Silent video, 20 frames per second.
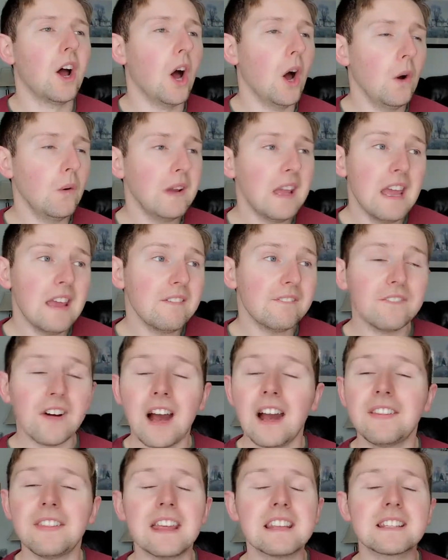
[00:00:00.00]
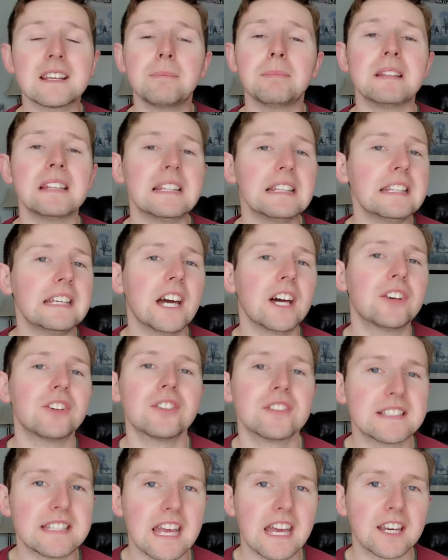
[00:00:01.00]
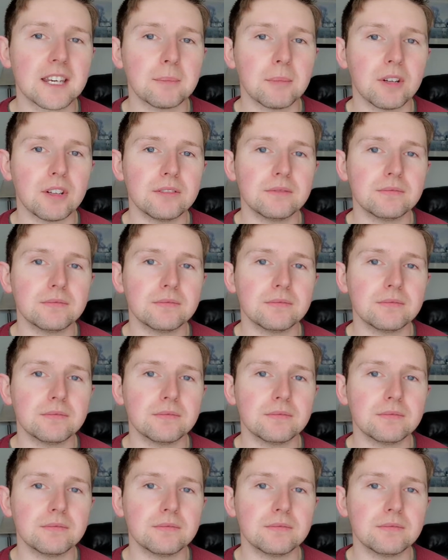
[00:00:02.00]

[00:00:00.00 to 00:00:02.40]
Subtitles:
Okay, fine, that's completely understandable.